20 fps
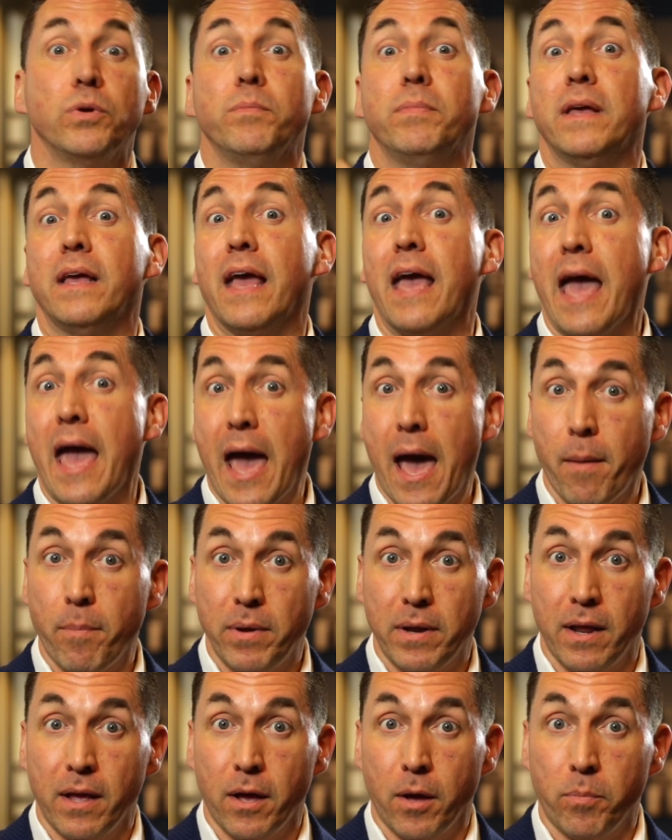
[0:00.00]
We'd be
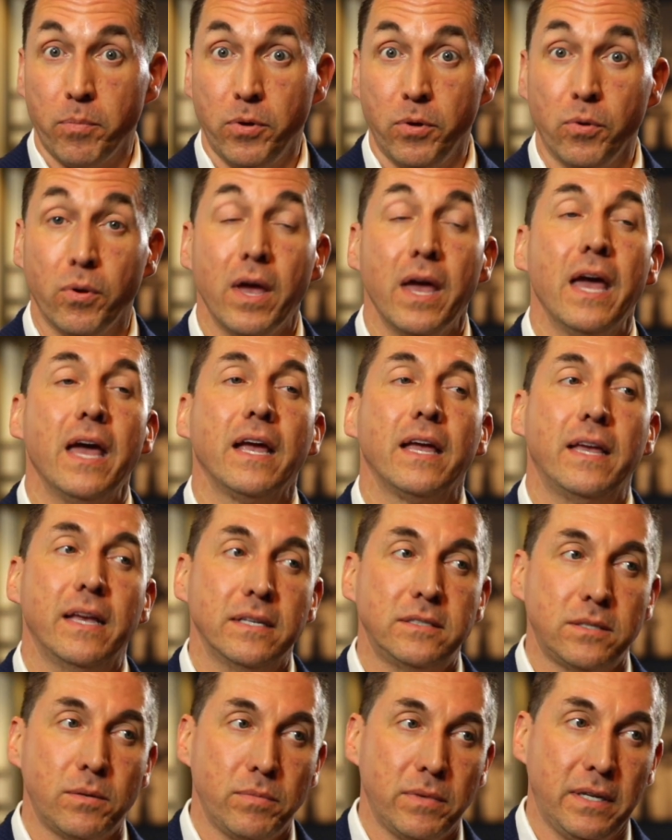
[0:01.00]
happy to help you
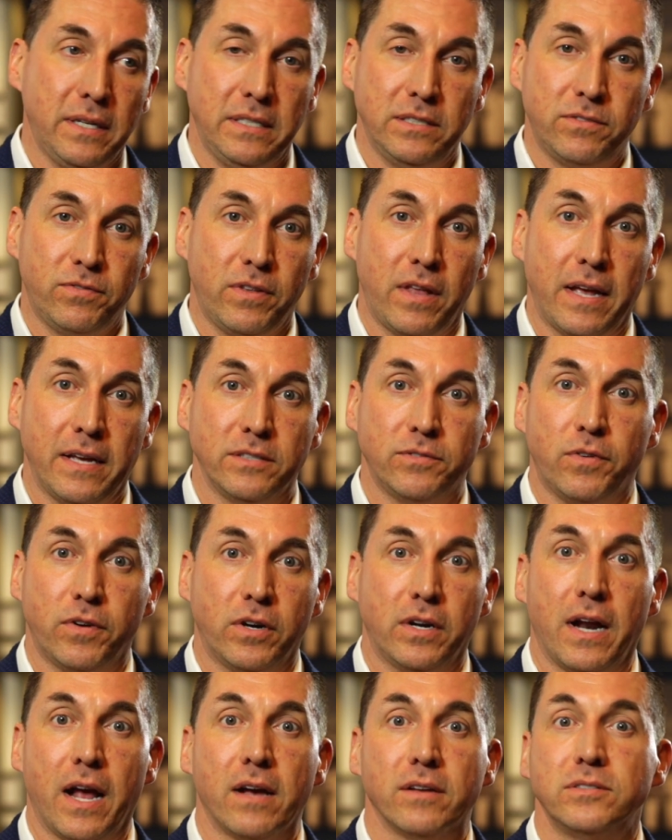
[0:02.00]
get some of these things
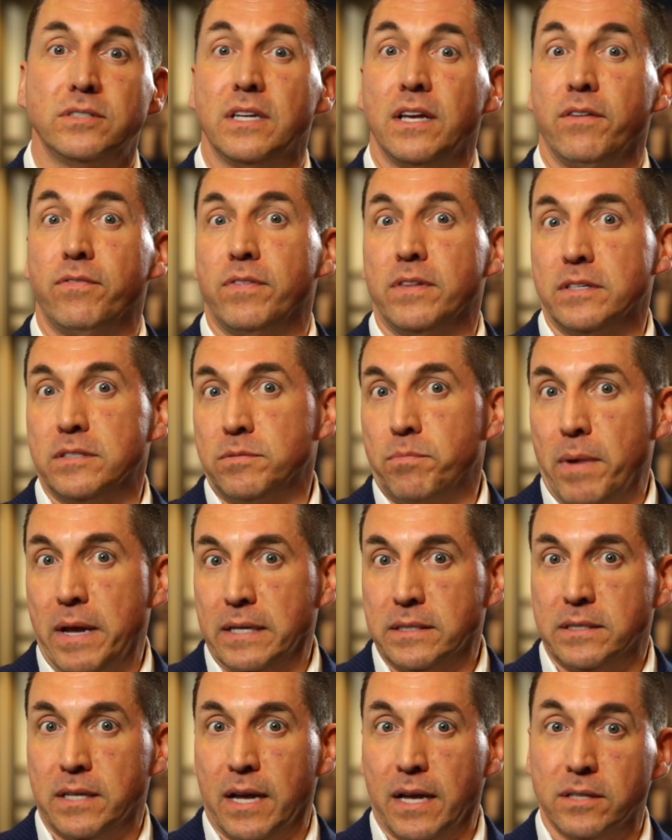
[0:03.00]
figured out, see if this
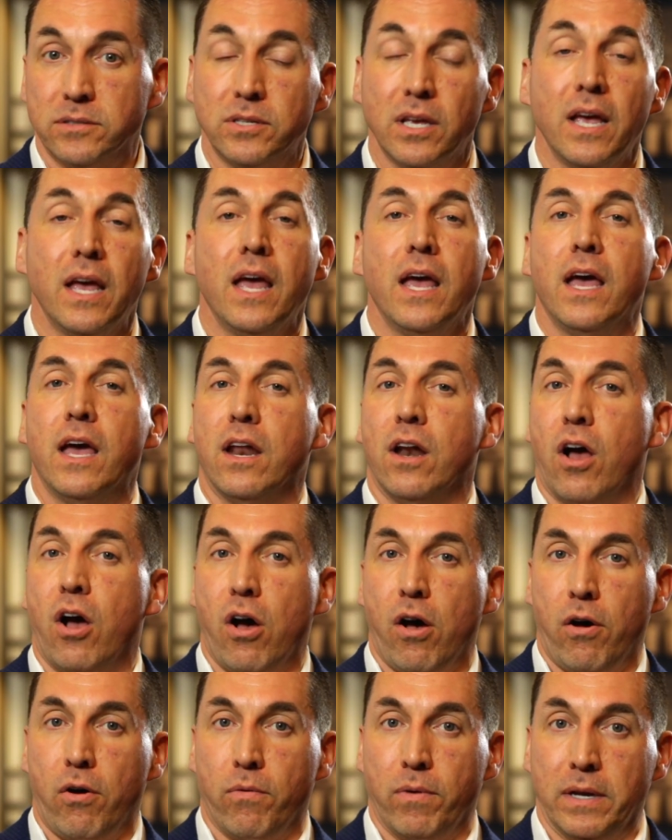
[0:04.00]
makes sense, and
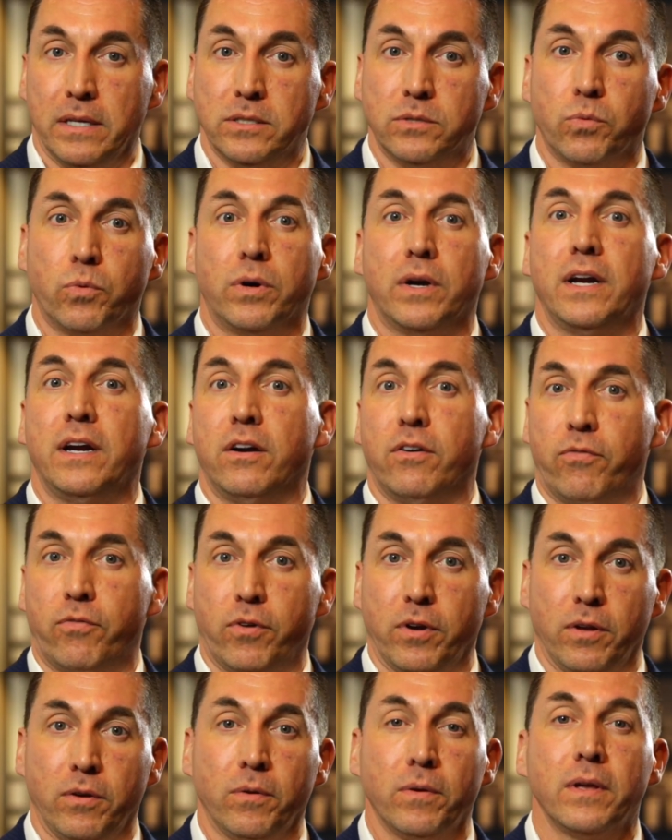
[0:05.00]
always we're here
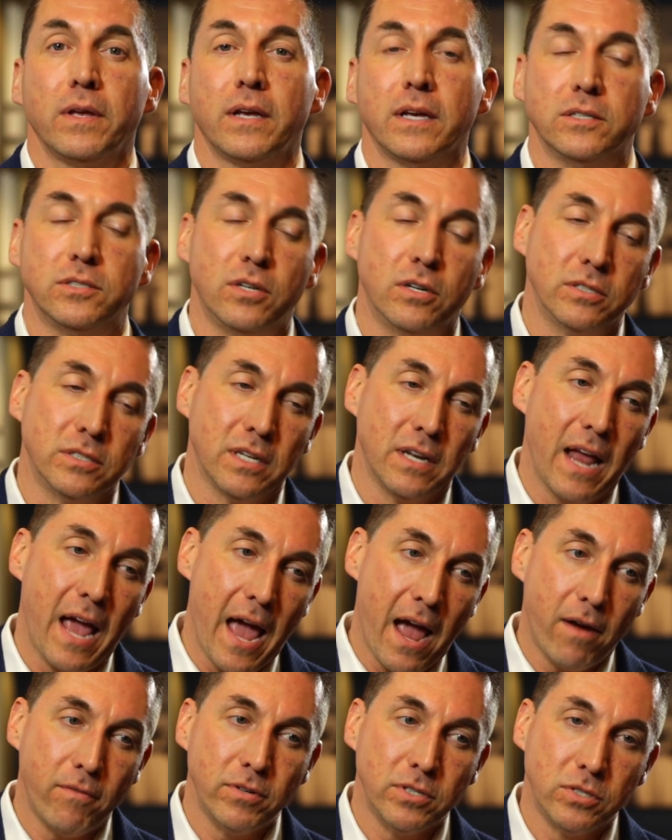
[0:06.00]
for you because there's an
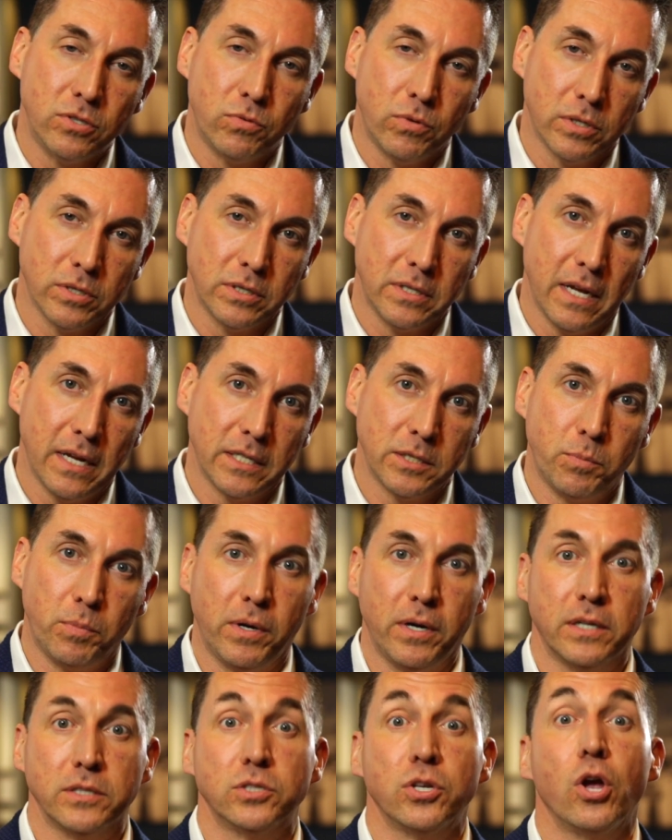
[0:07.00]
average real estate
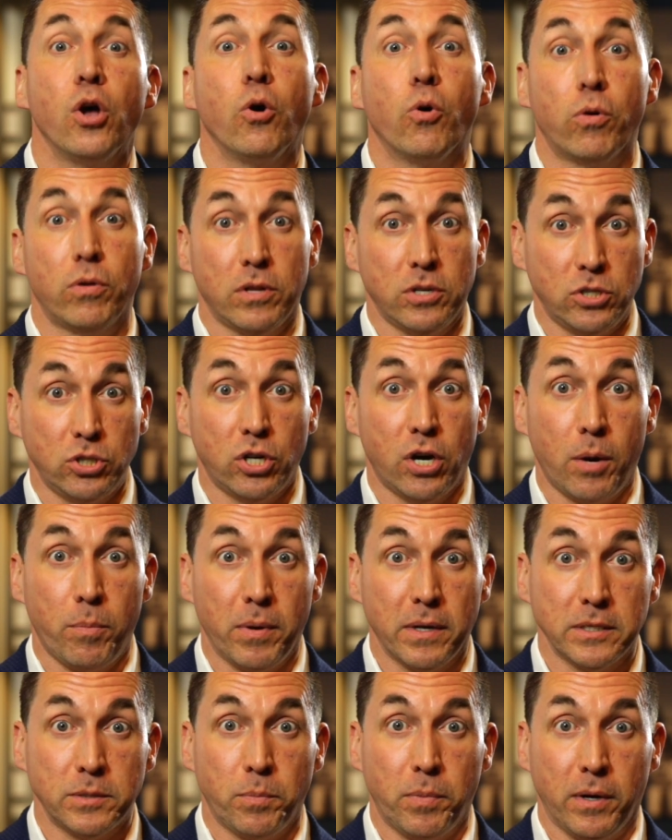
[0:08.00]
experience or the
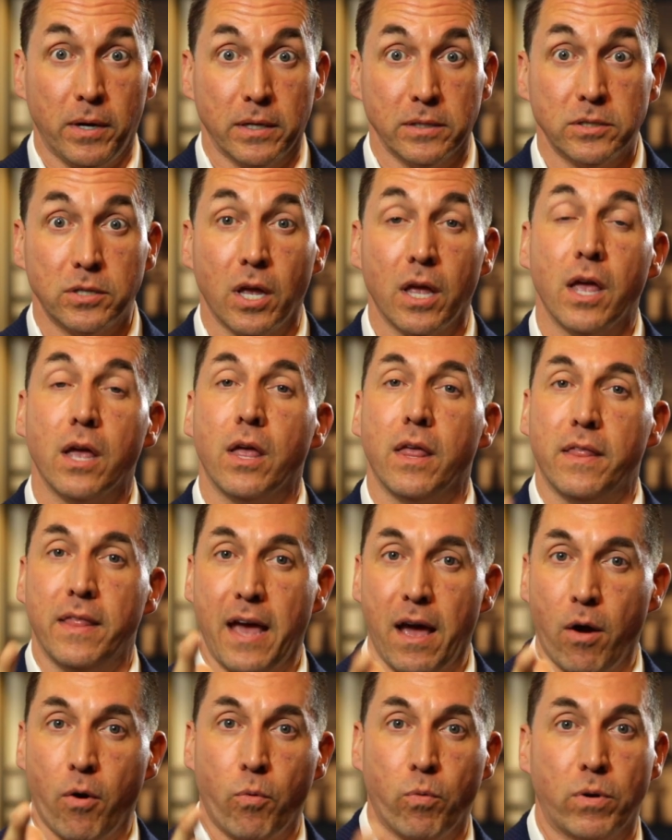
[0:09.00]
Sharp experience, and
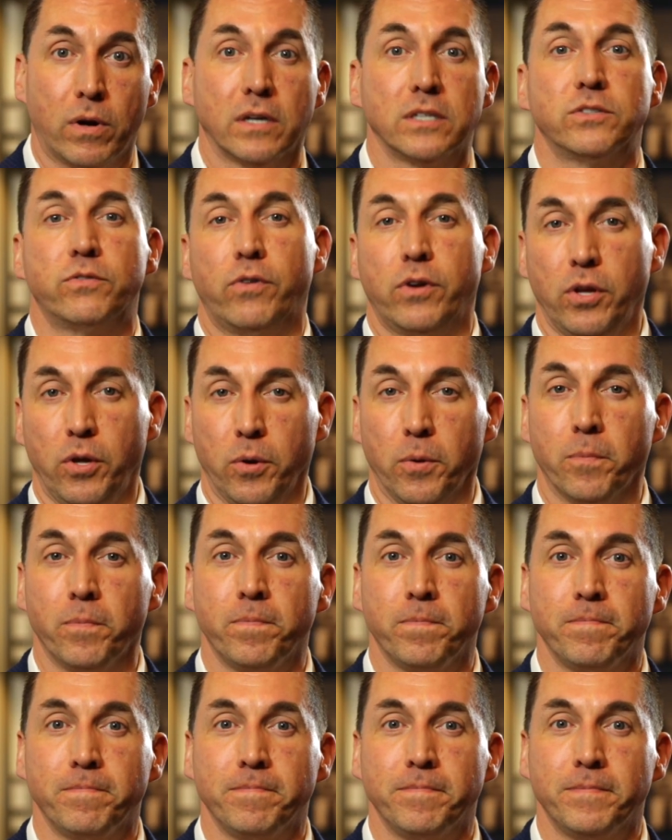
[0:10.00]
that works for you.
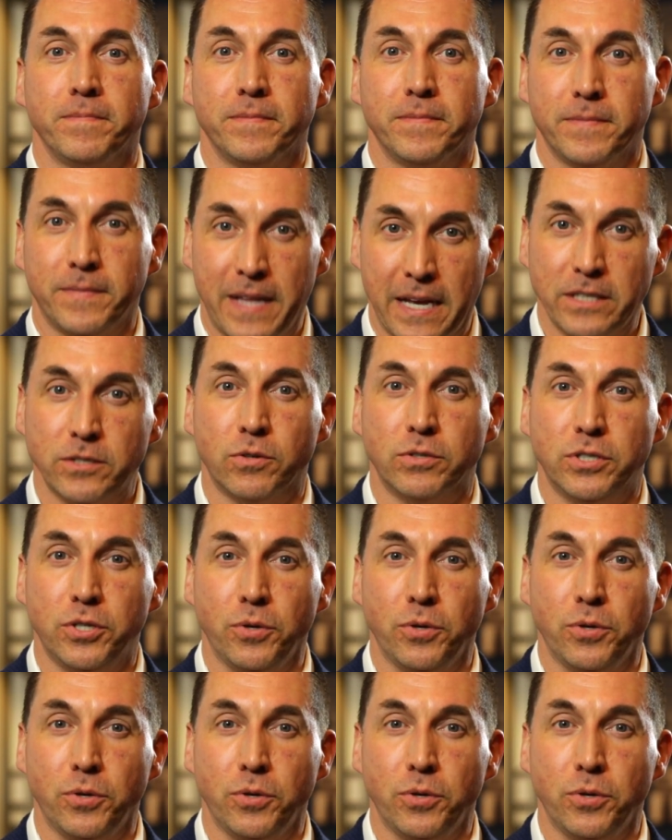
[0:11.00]
Thanks for